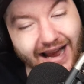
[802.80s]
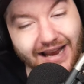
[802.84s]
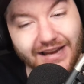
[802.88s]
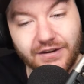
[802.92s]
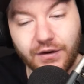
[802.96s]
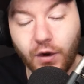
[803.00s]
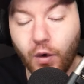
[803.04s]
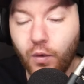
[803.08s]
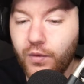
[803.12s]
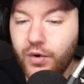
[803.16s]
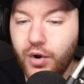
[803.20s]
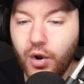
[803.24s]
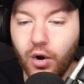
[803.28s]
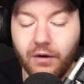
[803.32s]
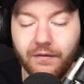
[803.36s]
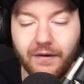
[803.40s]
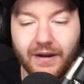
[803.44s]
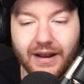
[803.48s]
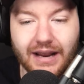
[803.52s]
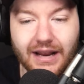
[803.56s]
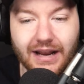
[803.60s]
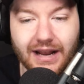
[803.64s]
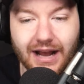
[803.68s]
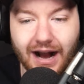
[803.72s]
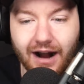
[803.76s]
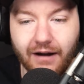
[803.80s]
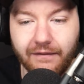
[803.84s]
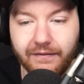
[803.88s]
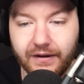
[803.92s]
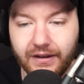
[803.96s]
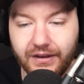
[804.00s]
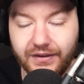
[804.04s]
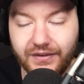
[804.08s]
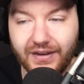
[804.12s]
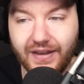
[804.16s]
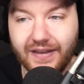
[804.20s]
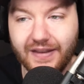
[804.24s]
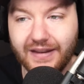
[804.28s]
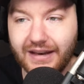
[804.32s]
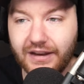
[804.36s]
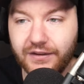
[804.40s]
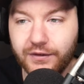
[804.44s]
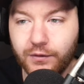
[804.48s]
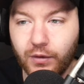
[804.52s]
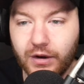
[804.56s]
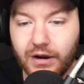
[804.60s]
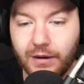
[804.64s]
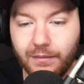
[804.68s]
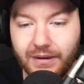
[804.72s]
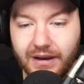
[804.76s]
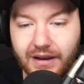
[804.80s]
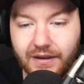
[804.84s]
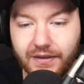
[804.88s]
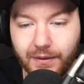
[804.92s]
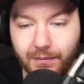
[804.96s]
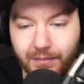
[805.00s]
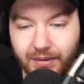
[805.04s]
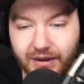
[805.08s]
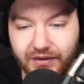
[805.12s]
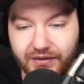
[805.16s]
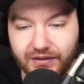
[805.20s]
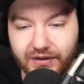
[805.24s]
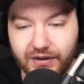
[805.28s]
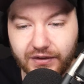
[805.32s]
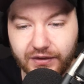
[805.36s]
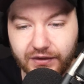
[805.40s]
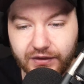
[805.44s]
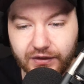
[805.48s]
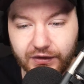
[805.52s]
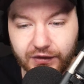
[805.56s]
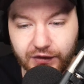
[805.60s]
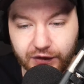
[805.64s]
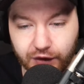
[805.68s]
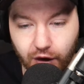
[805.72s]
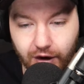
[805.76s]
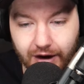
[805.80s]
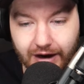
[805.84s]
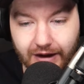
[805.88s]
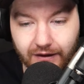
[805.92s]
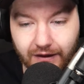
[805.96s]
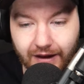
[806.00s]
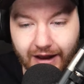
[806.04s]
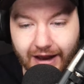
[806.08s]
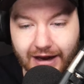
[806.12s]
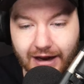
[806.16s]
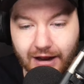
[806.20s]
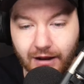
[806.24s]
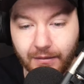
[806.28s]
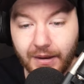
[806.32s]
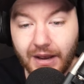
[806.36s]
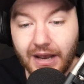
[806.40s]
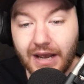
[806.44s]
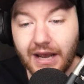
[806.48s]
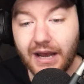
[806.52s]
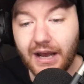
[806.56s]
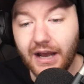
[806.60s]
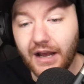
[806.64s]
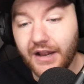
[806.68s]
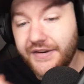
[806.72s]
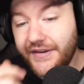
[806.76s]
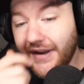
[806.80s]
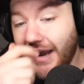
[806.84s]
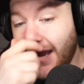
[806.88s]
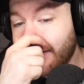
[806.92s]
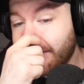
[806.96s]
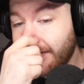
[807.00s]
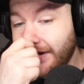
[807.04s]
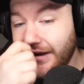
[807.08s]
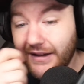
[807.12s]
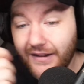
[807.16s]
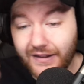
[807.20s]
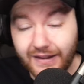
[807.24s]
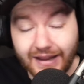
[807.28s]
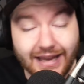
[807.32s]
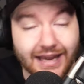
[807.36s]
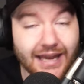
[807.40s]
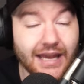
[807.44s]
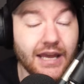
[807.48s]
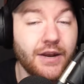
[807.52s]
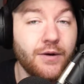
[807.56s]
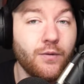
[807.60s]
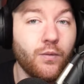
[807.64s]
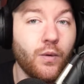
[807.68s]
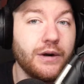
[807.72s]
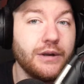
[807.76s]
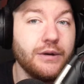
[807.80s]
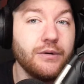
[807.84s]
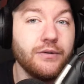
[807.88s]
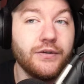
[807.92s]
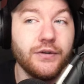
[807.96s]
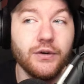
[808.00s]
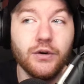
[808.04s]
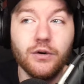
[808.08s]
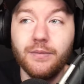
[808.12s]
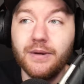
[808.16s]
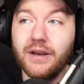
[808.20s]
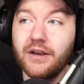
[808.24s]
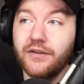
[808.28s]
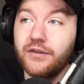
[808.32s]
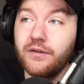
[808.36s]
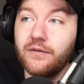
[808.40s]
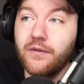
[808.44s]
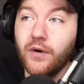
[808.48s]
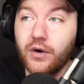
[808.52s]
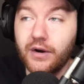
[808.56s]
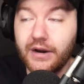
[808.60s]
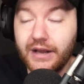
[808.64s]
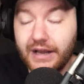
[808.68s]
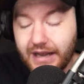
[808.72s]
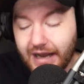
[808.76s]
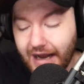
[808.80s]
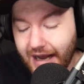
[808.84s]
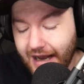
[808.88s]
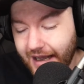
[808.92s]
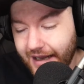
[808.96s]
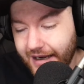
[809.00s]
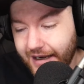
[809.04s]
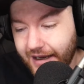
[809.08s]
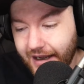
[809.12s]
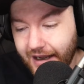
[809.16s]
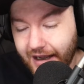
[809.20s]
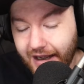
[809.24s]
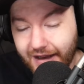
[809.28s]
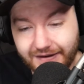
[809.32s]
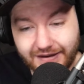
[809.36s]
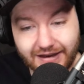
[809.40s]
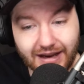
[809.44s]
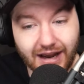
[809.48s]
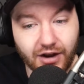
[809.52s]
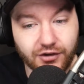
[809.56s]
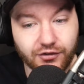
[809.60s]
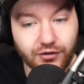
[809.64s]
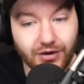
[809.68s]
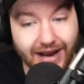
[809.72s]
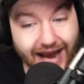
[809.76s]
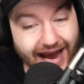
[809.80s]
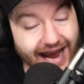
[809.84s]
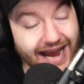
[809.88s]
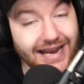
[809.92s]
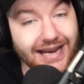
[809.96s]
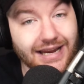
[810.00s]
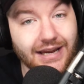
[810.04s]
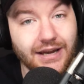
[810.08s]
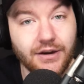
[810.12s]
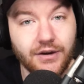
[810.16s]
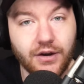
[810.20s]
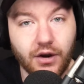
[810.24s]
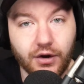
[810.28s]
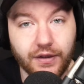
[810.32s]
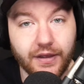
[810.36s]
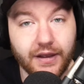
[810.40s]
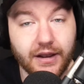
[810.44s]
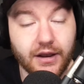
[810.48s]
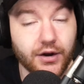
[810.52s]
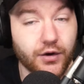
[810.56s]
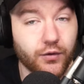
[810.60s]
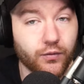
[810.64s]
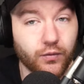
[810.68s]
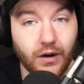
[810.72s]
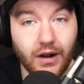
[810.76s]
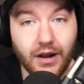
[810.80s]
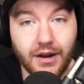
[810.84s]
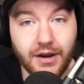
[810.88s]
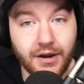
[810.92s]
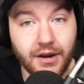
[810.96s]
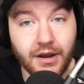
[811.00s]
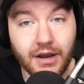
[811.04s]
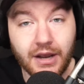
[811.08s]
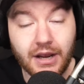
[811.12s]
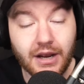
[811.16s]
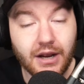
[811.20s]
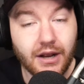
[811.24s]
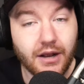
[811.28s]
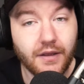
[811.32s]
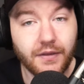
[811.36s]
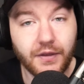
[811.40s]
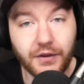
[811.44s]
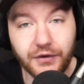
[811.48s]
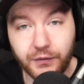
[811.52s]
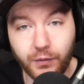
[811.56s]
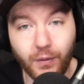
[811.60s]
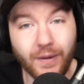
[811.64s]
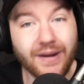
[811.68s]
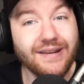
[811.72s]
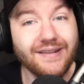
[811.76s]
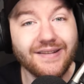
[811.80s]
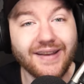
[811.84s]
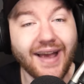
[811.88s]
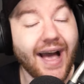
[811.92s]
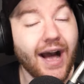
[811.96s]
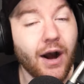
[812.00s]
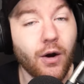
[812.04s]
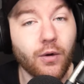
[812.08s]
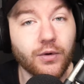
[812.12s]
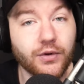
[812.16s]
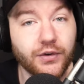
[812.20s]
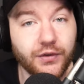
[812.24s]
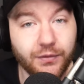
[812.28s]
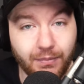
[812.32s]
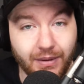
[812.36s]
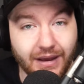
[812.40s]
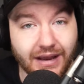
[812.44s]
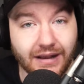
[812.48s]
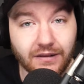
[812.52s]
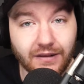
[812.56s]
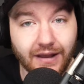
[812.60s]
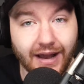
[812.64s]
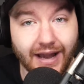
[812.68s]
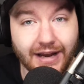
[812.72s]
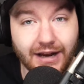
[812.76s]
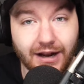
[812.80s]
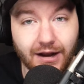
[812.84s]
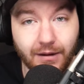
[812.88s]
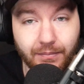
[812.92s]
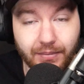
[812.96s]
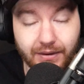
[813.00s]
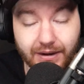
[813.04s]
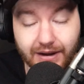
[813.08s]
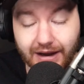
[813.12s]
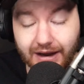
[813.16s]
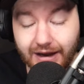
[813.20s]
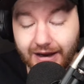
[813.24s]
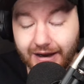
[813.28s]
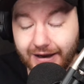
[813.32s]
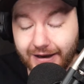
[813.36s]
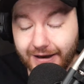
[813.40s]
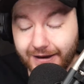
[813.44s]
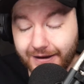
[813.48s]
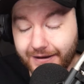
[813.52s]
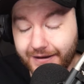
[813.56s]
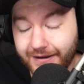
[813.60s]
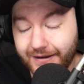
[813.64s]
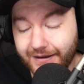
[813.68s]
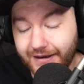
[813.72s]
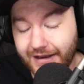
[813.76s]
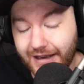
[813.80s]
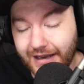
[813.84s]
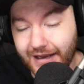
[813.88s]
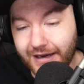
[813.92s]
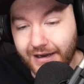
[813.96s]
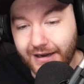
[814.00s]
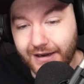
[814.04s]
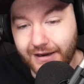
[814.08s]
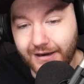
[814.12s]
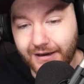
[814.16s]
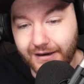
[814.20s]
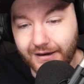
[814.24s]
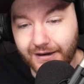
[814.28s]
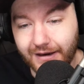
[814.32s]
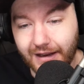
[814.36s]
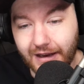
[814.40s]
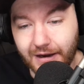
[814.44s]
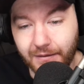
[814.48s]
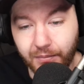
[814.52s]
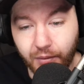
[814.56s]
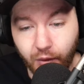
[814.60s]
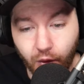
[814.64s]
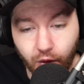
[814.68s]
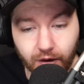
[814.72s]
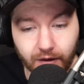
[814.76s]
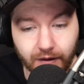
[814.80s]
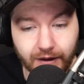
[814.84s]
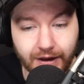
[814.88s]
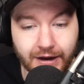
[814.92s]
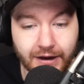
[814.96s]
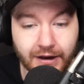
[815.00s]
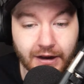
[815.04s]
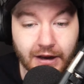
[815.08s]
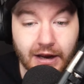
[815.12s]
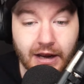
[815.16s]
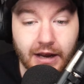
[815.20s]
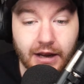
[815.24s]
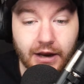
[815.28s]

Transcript: don't know if I can confidently say that he's going to be in the Pistons starting lineup. Donovan Klingon, what do you do? Because you've already got DeAndre Ayton. Are they going to run the Twin Towers big lineup in Portland?